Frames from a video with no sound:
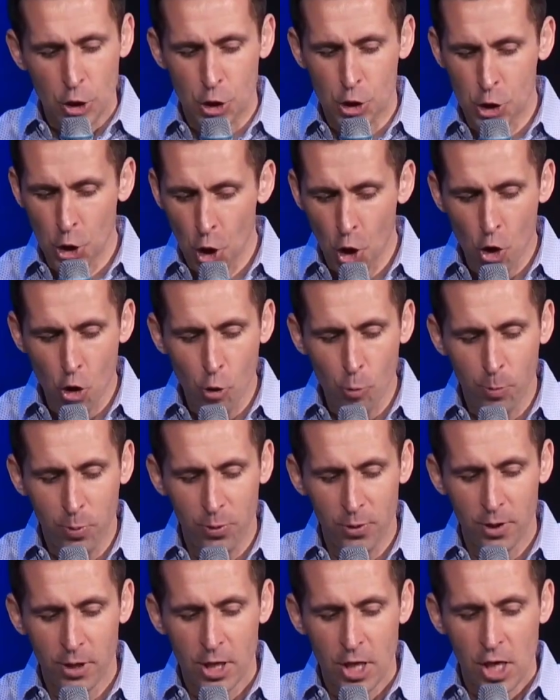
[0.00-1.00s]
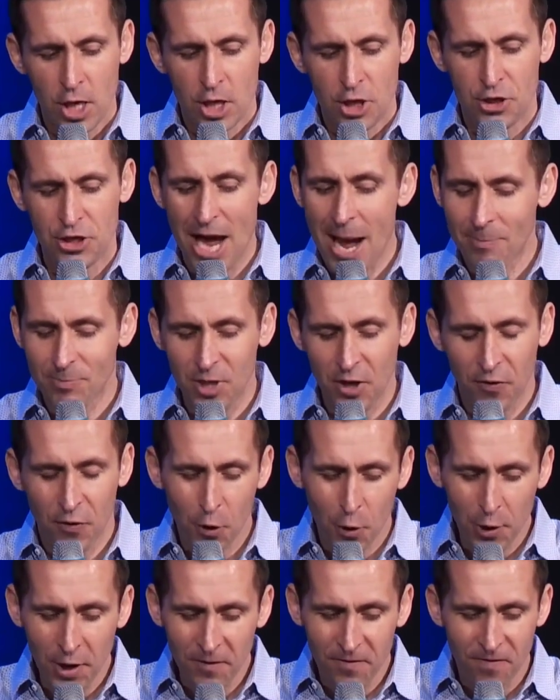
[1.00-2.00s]
Job chapter
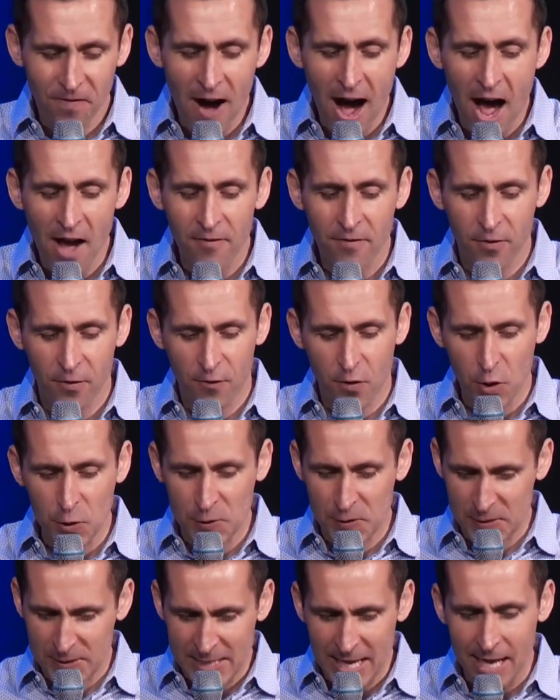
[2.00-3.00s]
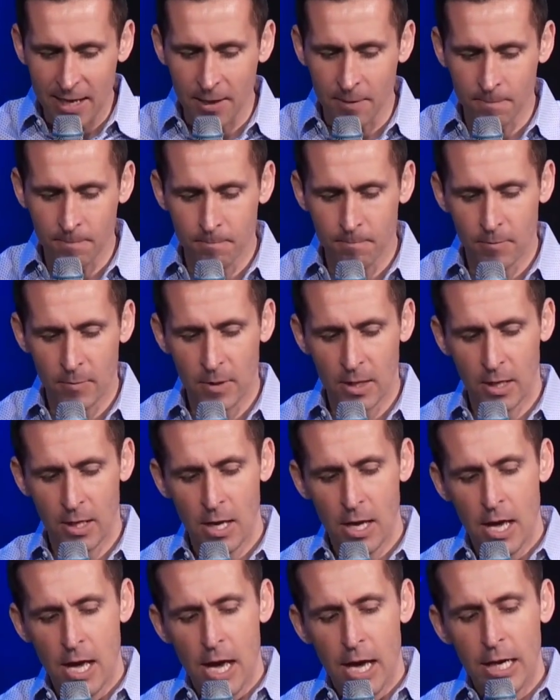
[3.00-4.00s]
35 verse 10.
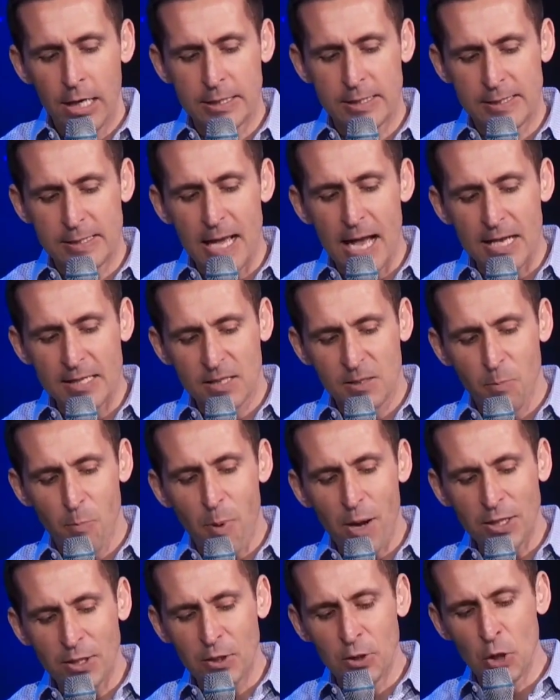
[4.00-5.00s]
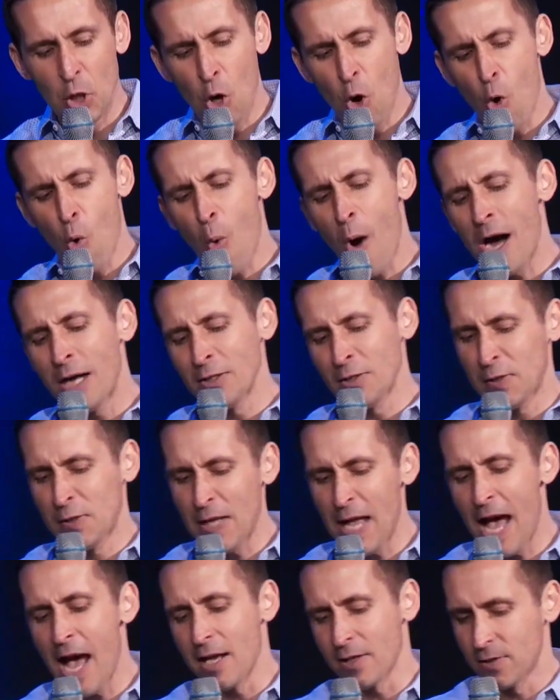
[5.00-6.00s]
It says, but no one
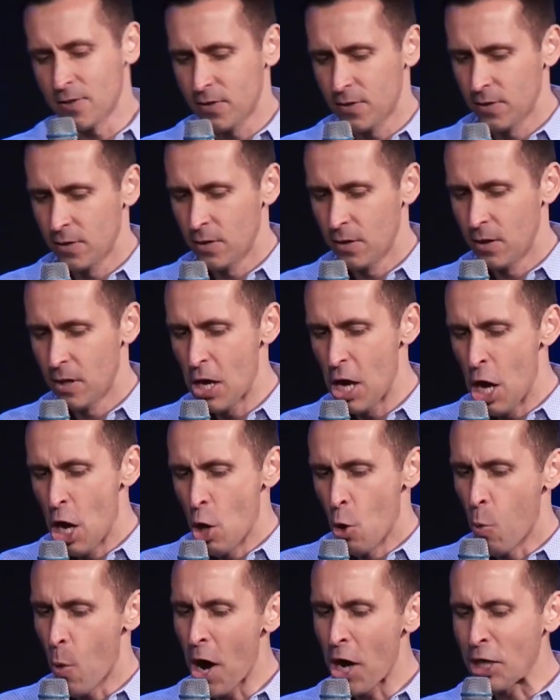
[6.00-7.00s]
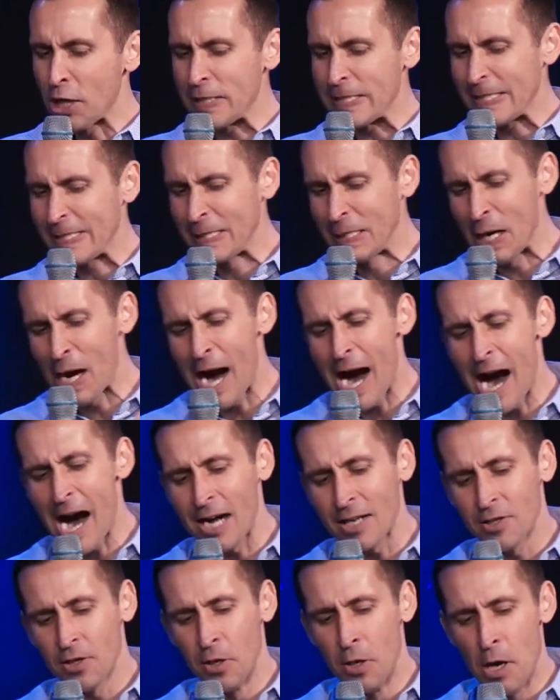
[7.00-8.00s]
says, where is
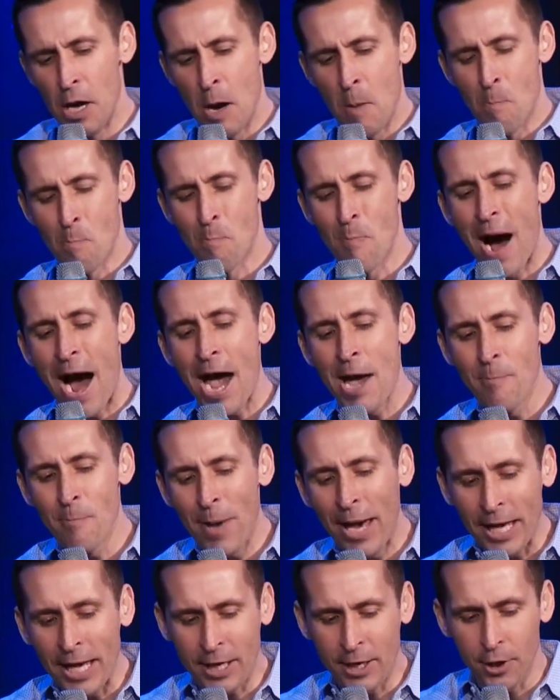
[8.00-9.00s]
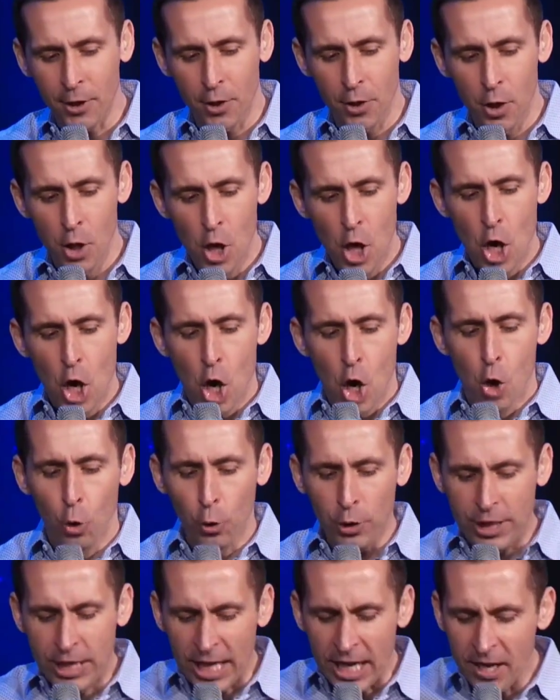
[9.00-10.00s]
God, my maker,
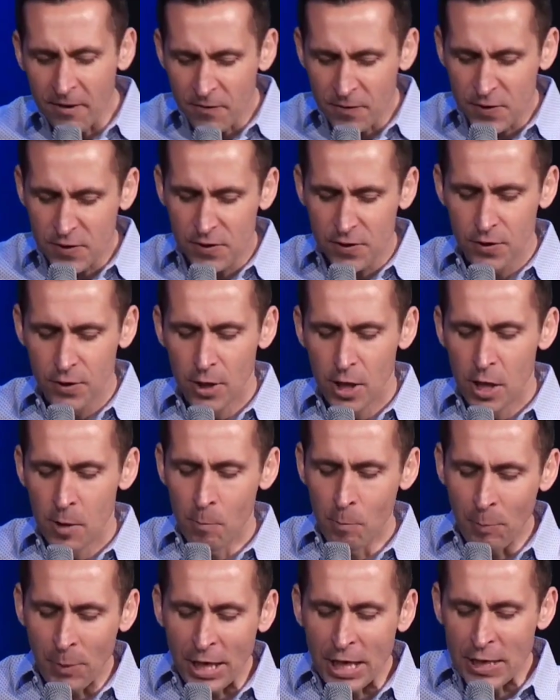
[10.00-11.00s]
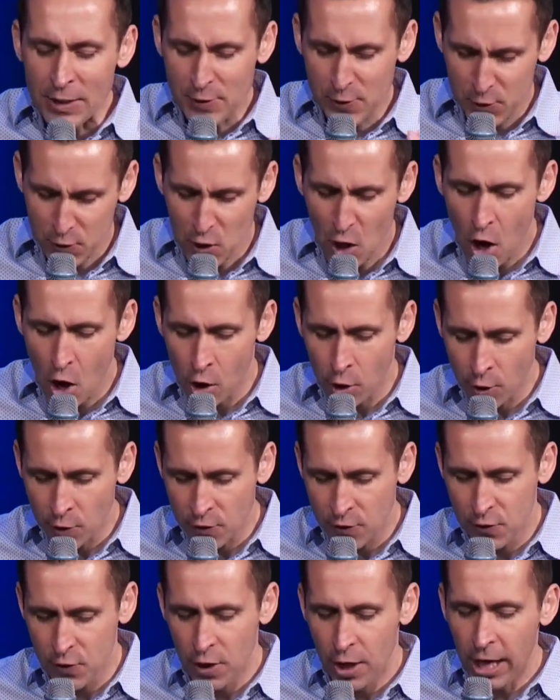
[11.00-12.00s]
who gives me
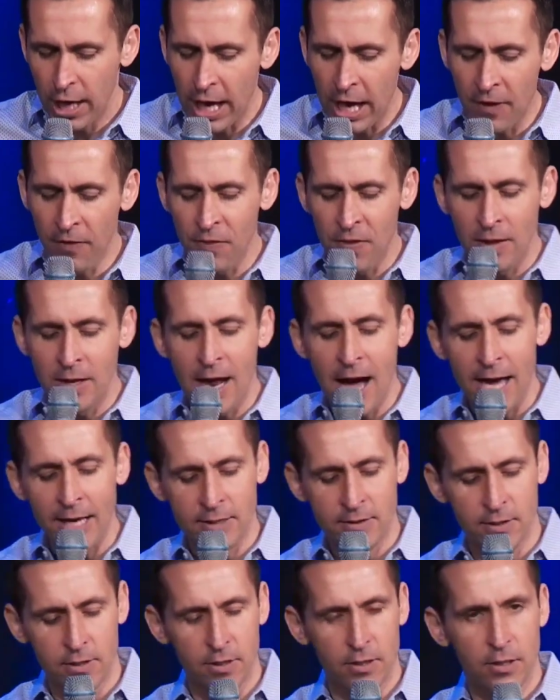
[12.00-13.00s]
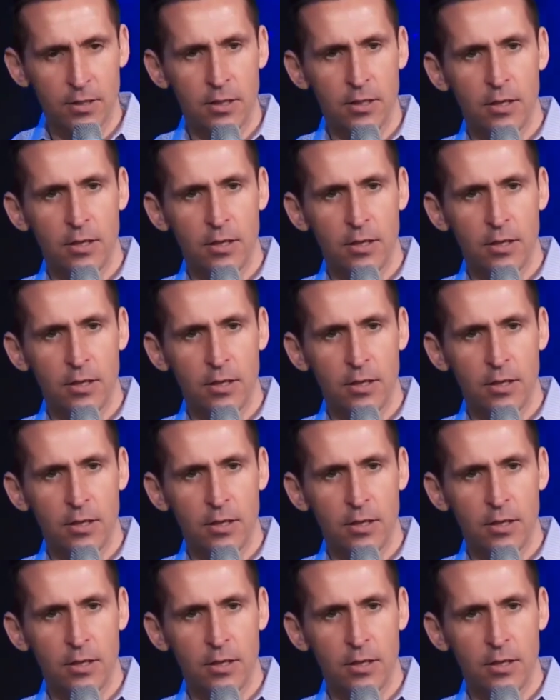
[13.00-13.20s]
songs in the night?